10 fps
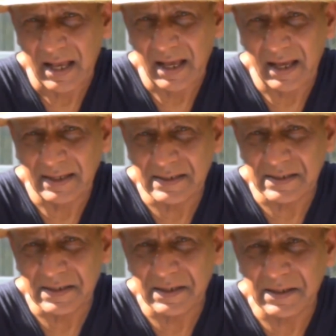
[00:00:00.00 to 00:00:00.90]
And
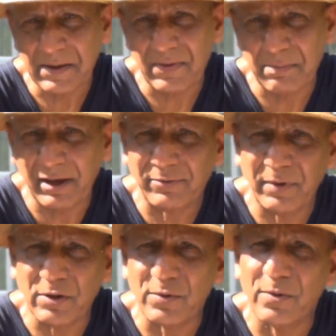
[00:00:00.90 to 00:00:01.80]
the best
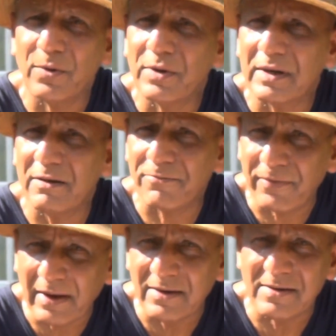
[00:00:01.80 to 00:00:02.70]
way to
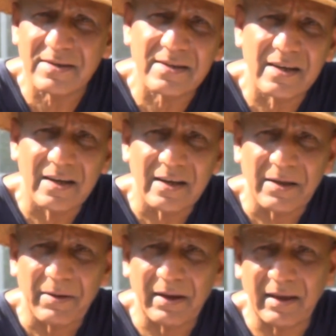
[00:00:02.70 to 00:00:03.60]
defend
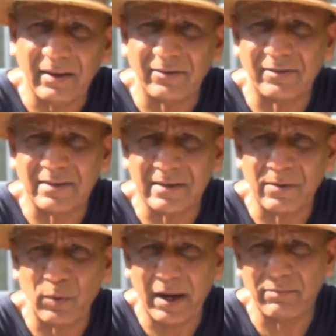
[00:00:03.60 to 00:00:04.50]
against
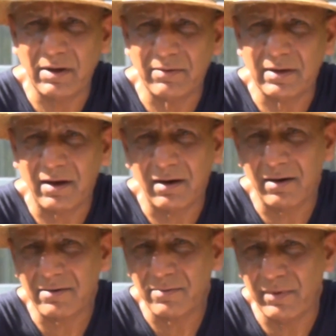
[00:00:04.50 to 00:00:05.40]
vine weevil
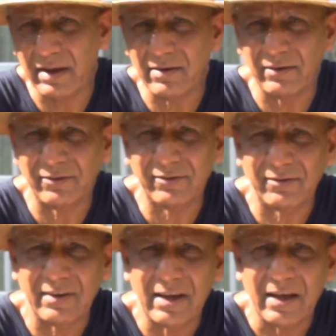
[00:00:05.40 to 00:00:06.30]
are
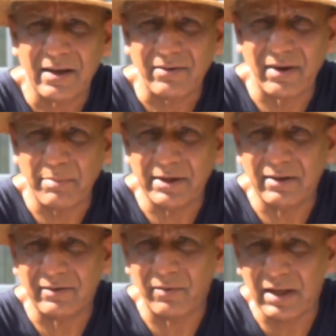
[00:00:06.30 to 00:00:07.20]
various
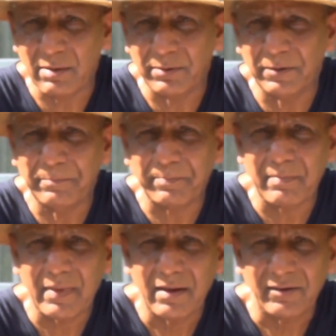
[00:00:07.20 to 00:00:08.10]
remedies available,
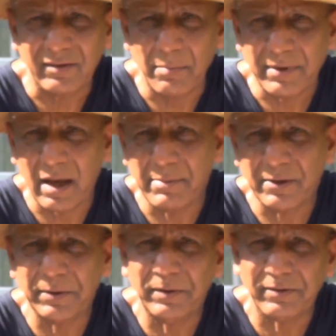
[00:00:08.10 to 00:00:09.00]
some
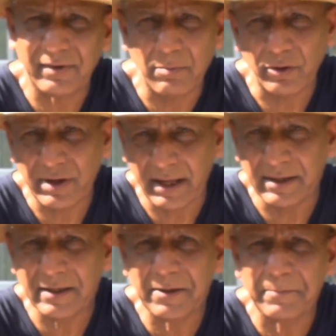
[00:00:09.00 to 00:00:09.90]
chemical, some
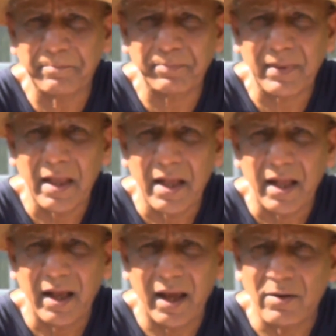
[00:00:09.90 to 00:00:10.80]
organic,
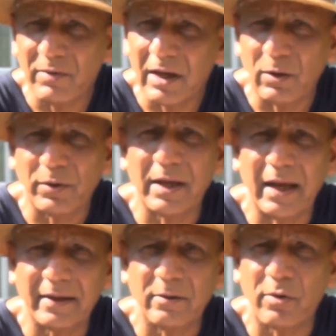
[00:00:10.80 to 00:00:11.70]
and we are looking
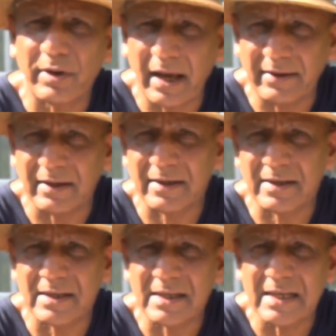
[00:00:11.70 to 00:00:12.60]
at an
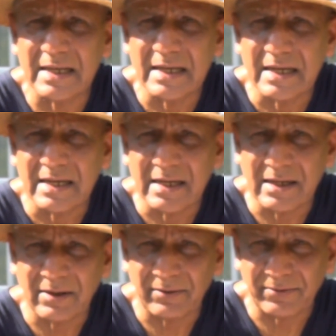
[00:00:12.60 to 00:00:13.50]
organic
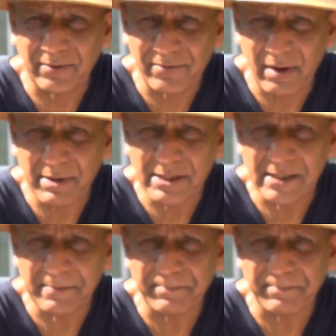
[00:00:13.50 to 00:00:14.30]
sort of remedy.